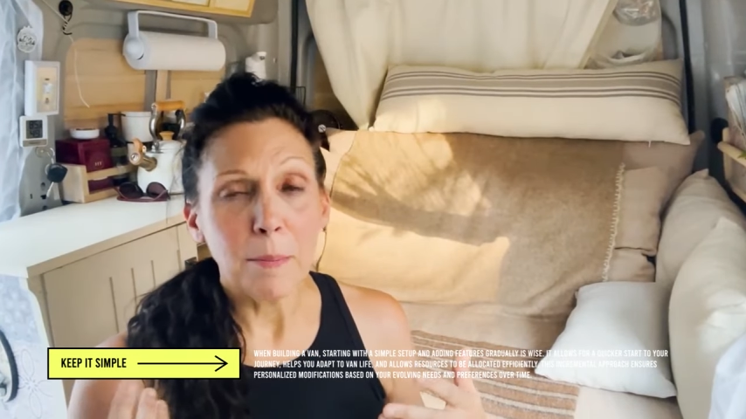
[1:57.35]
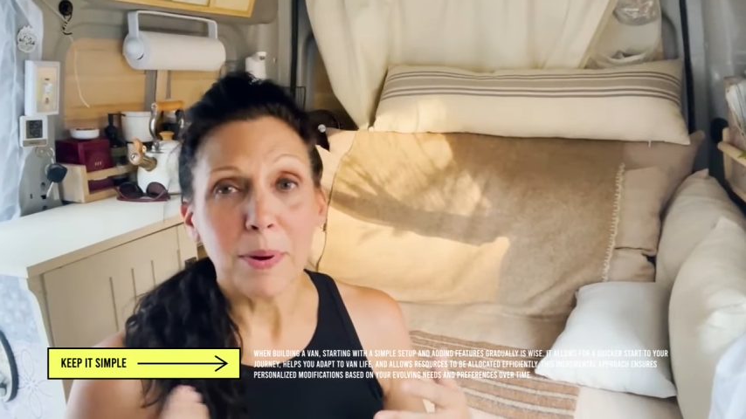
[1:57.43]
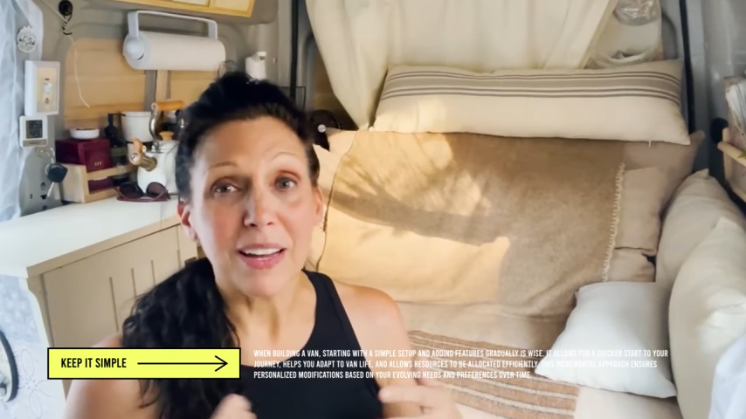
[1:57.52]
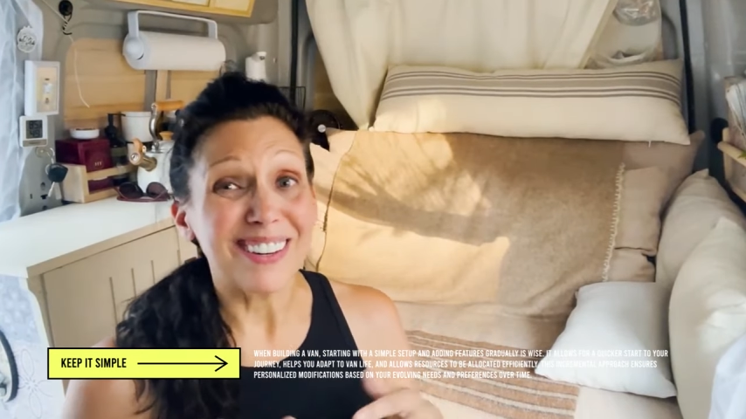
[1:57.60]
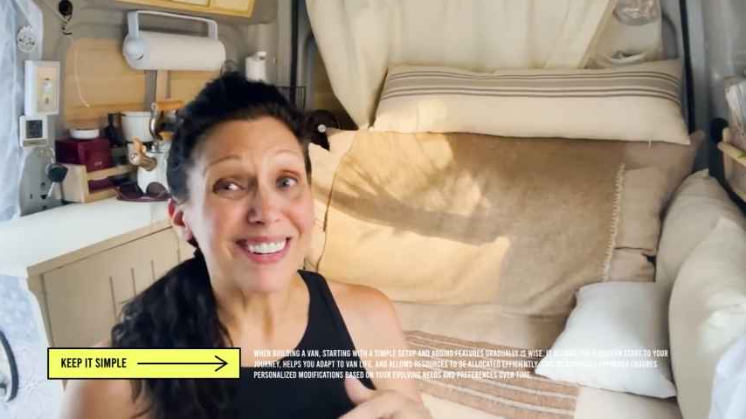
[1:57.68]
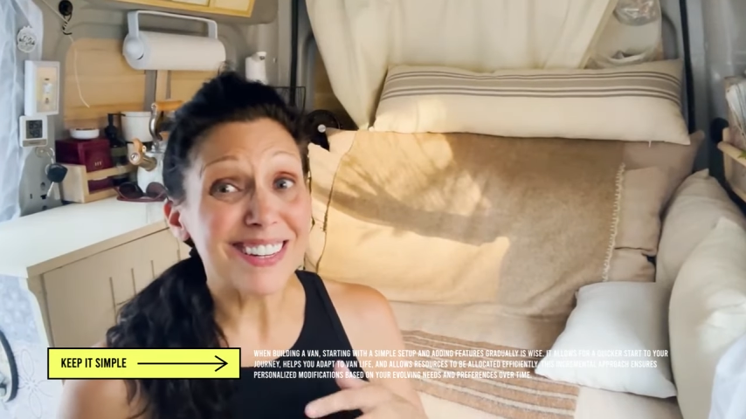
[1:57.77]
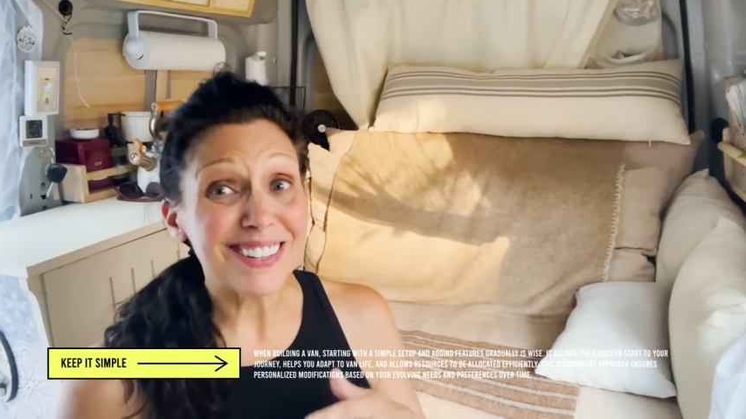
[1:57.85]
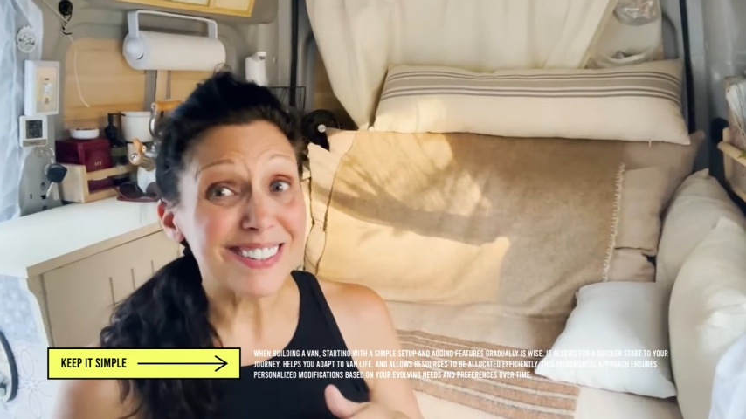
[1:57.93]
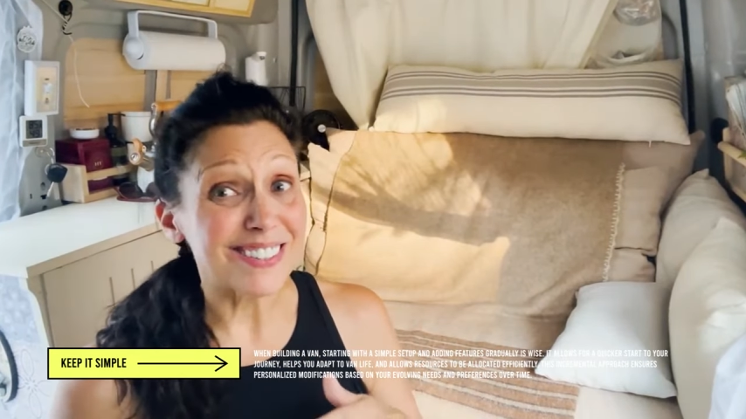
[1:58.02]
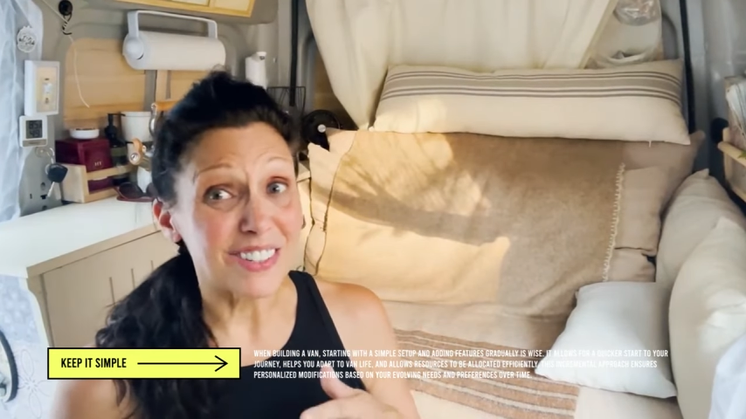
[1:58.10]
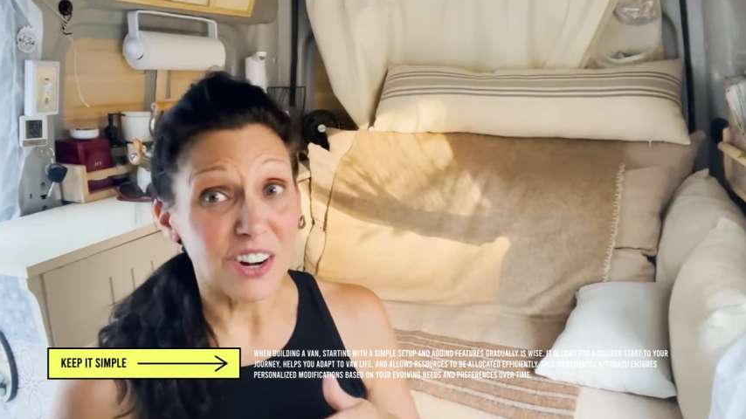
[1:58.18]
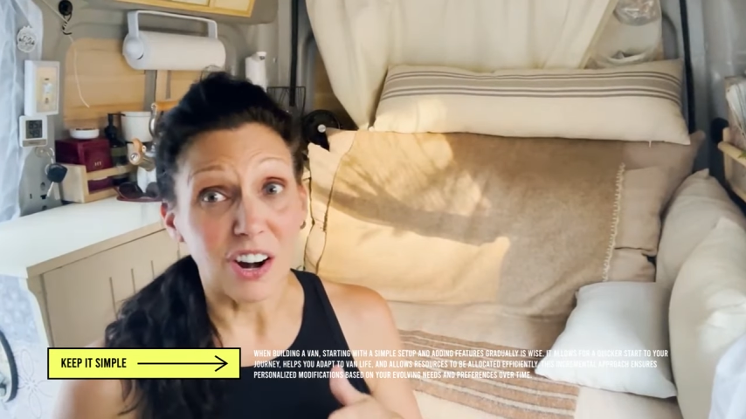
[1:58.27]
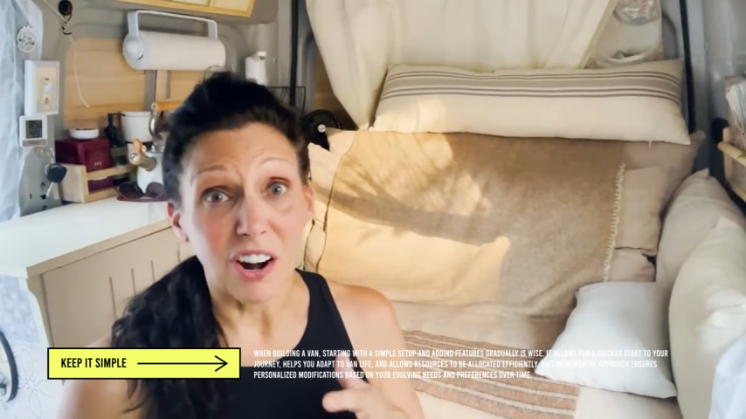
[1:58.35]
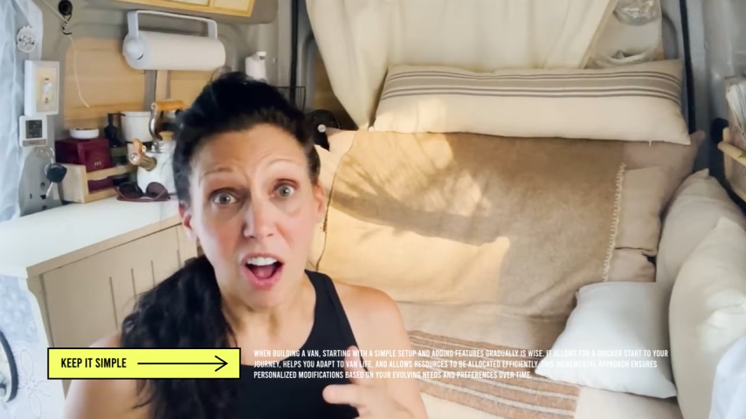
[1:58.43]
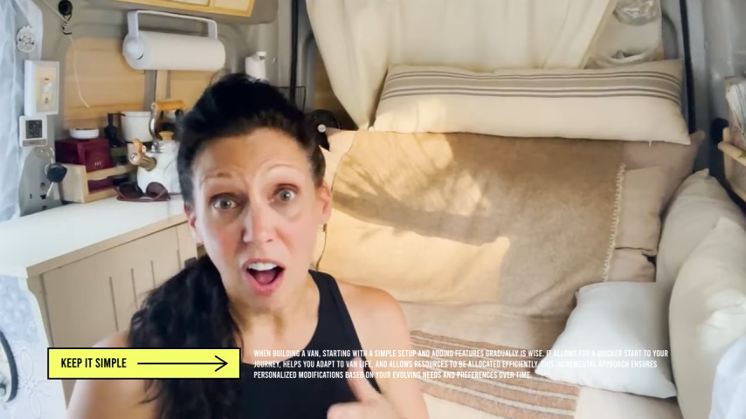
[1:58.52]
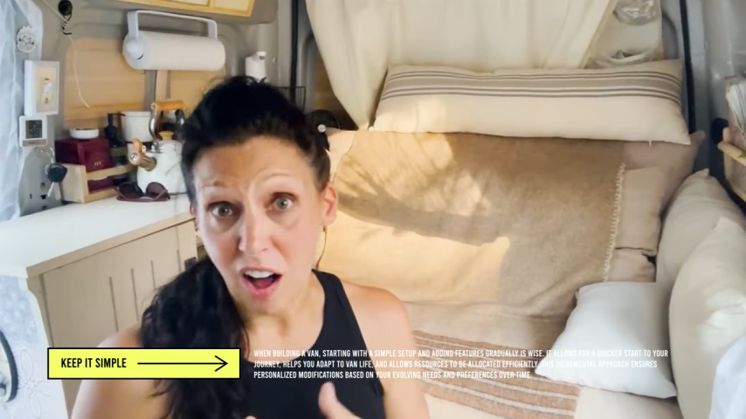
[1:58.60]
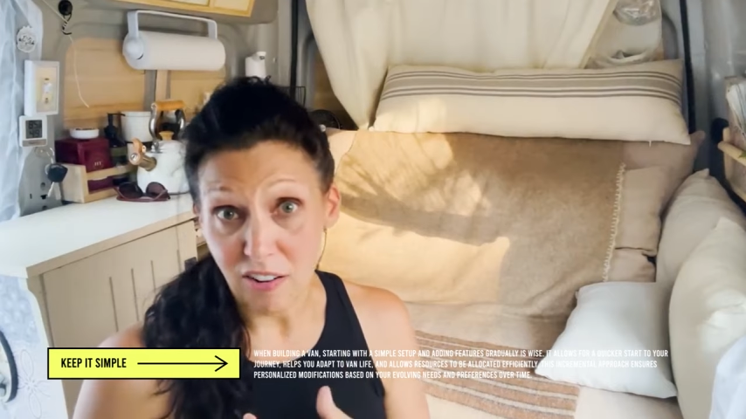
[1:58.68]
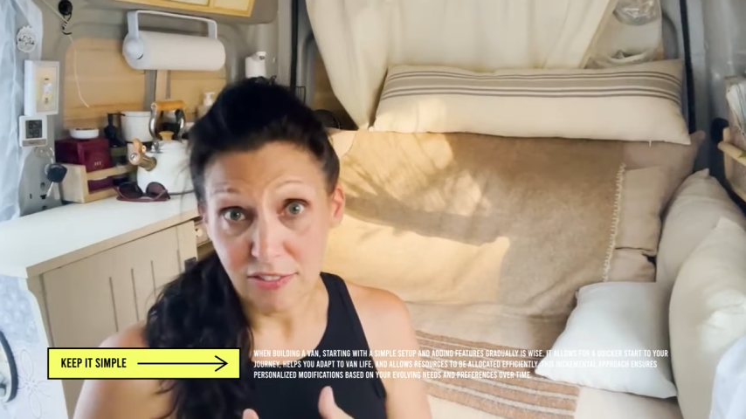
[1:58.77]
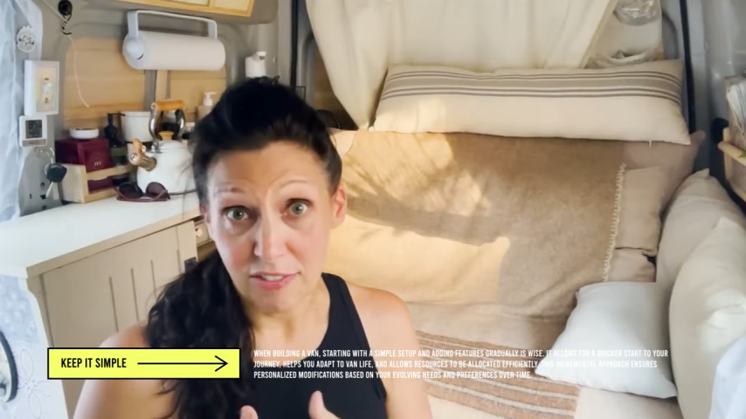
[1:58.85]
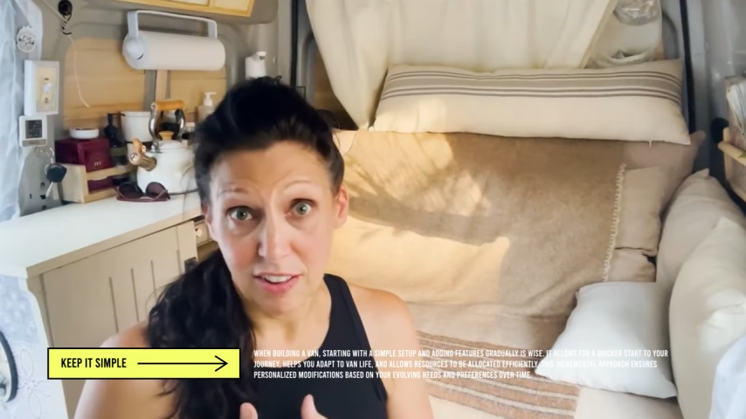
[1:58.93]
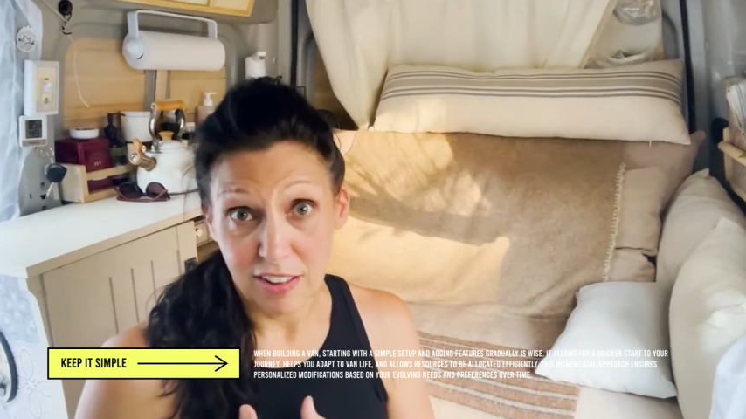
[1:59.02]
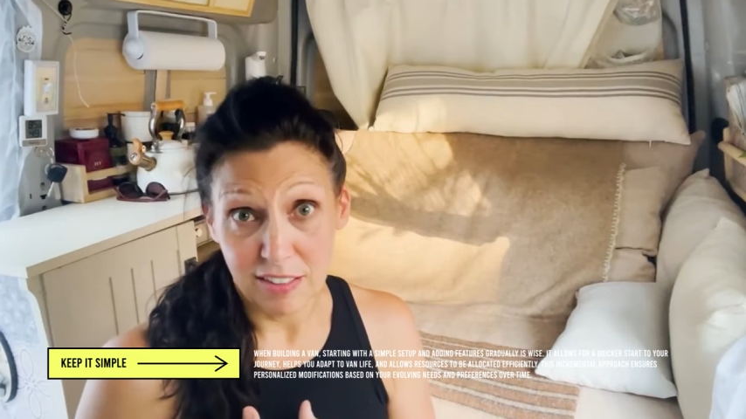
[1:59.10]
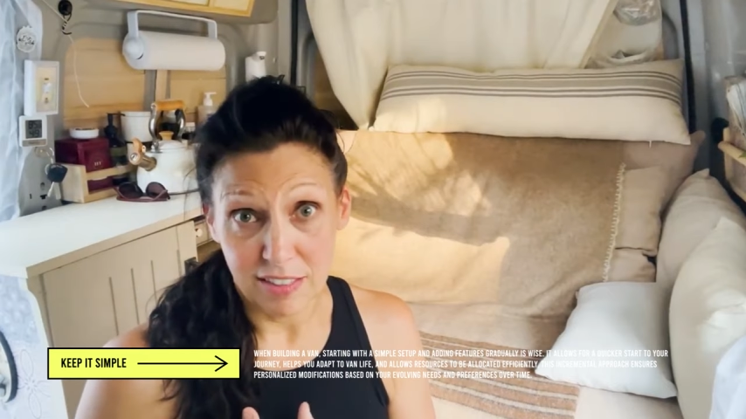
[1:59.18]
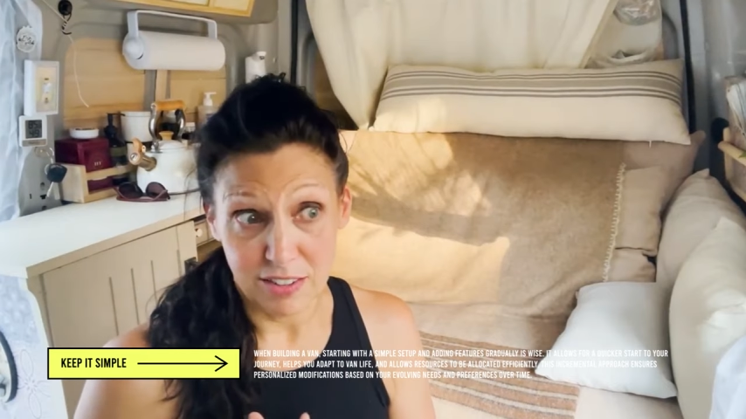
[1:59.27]
but it didn't start off
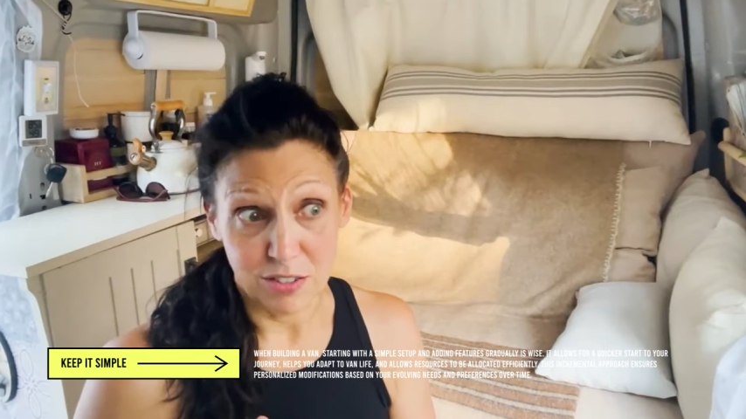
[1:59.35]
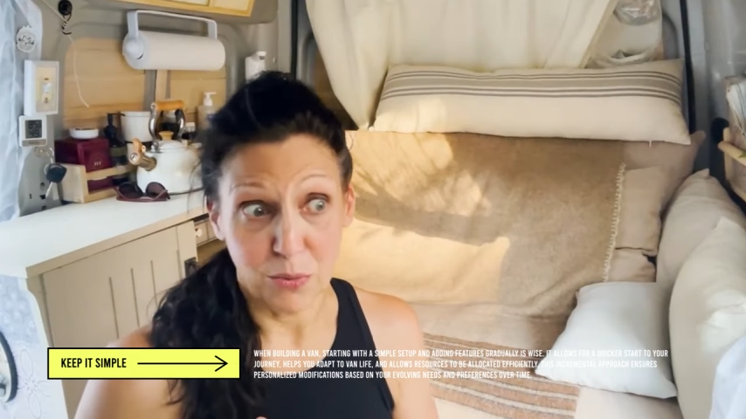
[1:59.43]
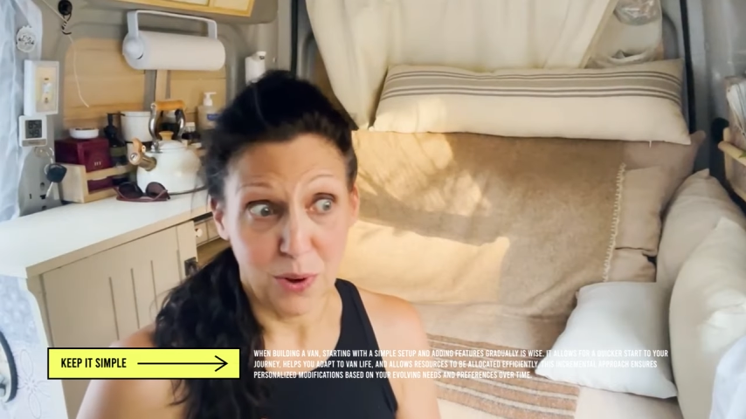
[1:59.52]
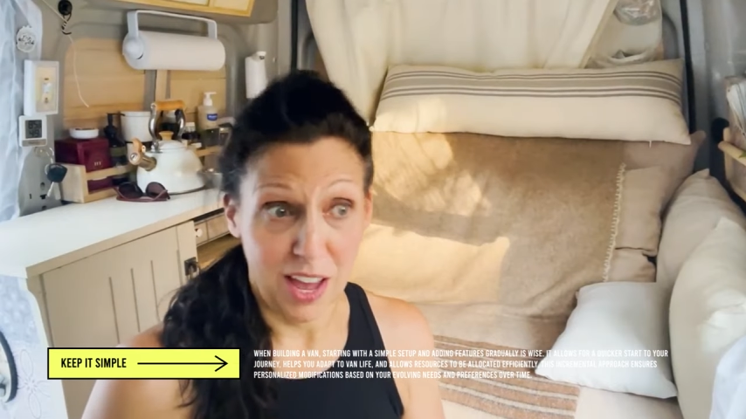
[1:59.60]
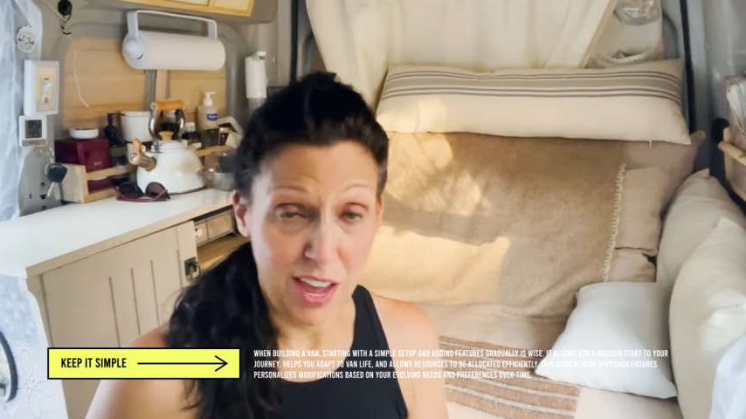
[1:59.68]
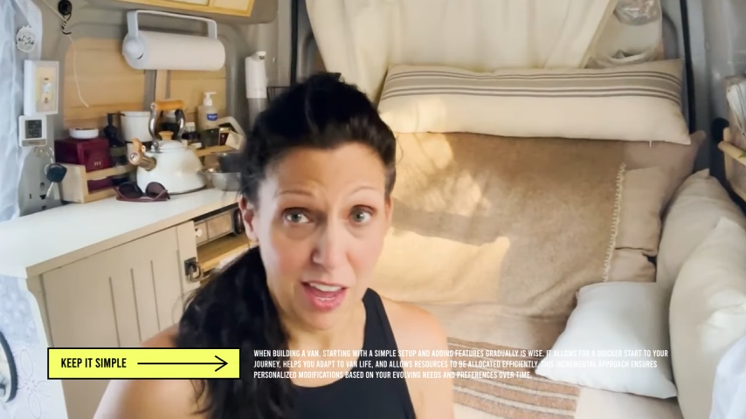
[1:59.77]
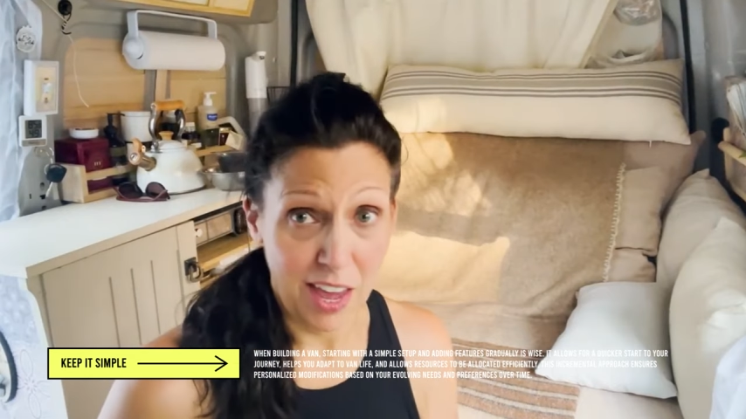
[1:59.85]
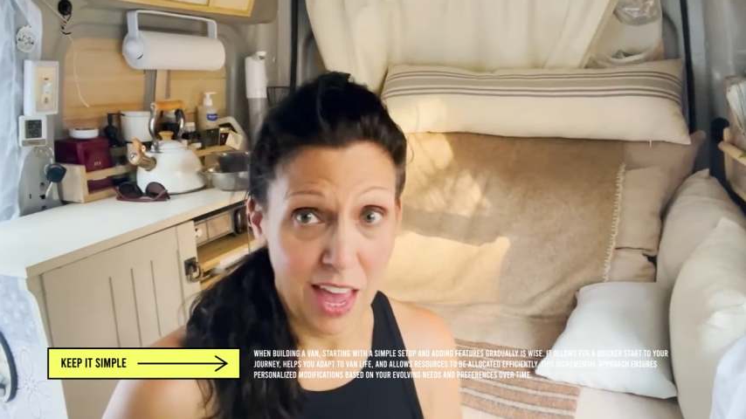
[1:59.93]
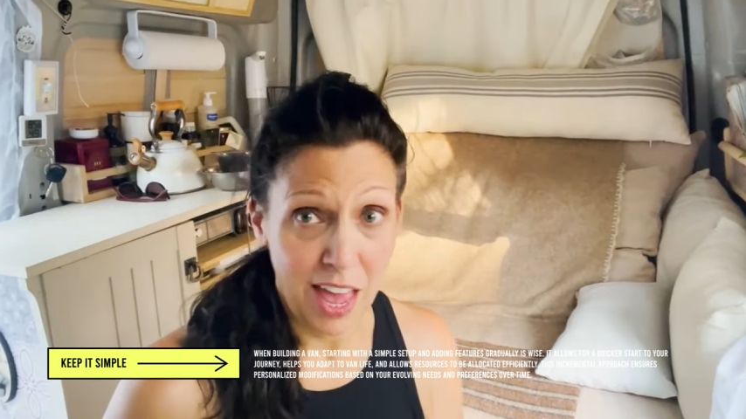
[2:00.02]
this way.